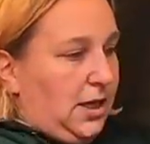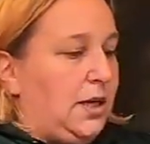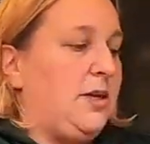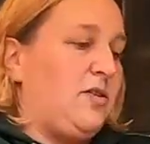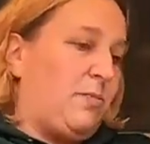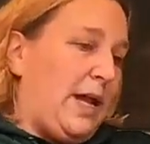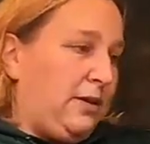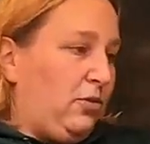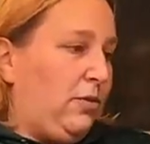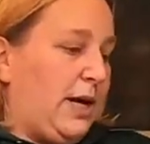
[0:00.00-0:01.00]
Here is
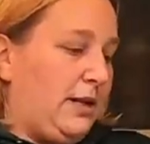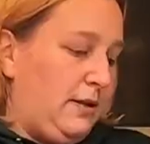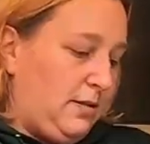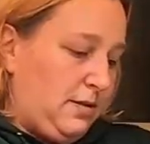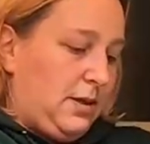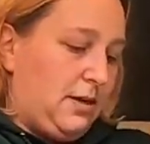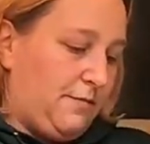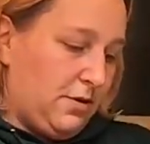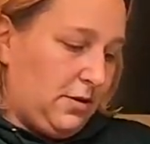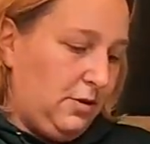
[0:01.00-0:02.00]
planned to get
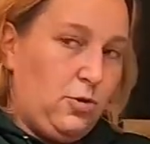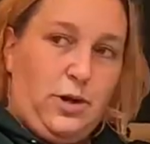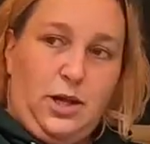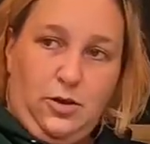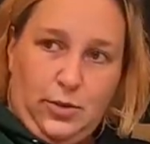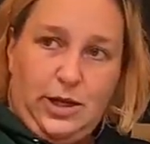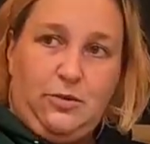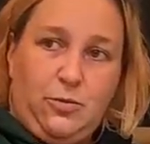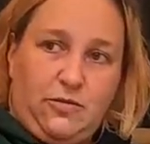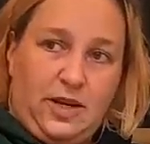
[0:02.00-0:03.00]
another cooking
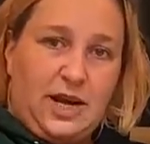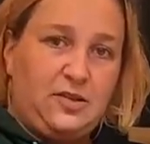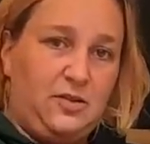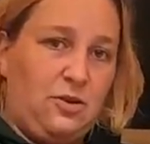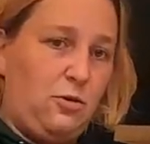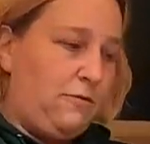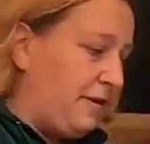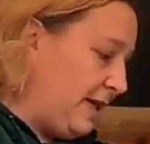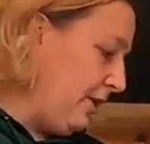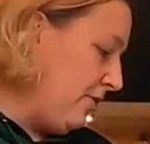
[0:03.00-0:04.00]
unit with a gas stove
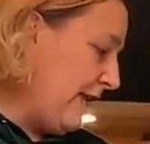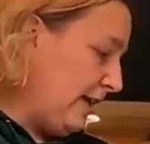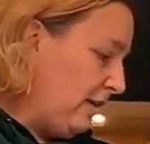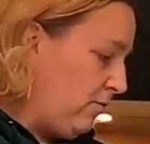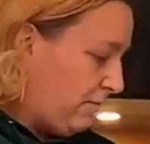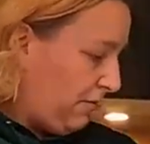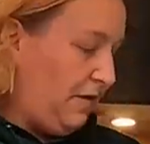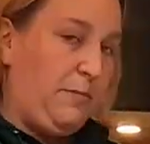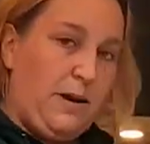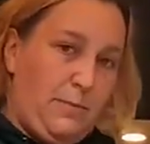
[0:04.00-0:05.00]
and then connect it with a
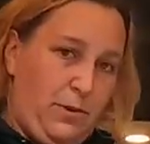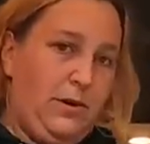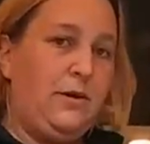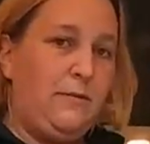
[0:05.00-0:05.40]
flip up.